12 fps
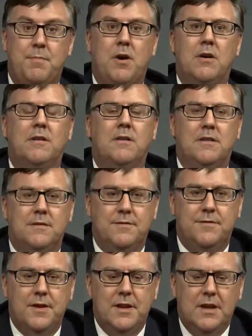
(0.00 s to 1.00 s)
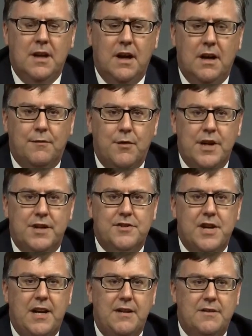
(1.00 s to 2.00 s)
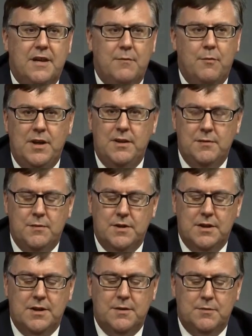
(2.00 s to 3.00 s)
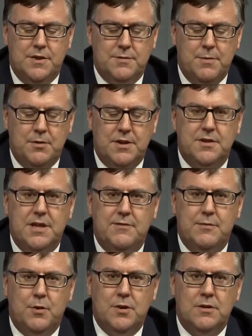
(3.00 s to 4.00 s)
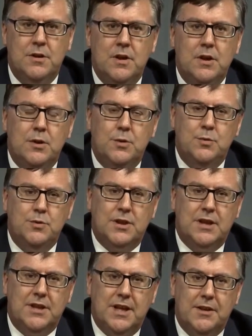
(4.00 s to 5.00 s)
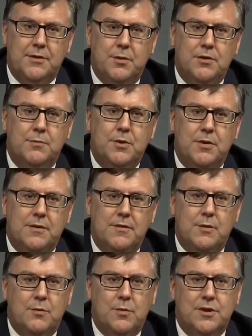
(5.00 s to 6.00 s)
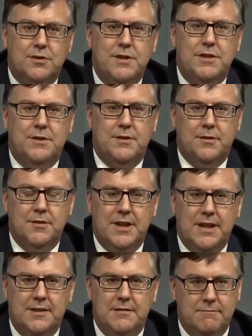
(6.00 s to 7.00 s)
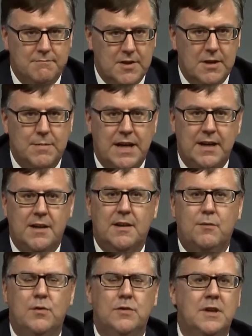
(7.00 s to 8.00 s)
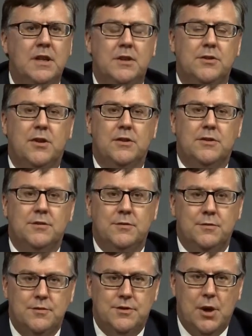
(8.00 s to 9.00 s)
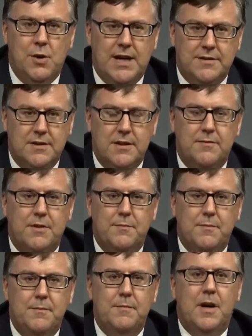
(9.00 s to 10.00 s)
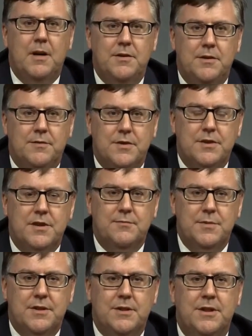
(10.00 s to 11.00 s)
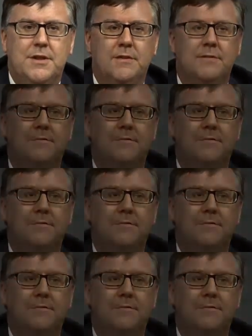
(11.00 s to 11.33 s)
part of Free Exchange, and we just spoke to Stephen Moore, who's on the editorial board of the Wall Street Journal. And come back and we'll talk to Joe Haslag from University of Missouri.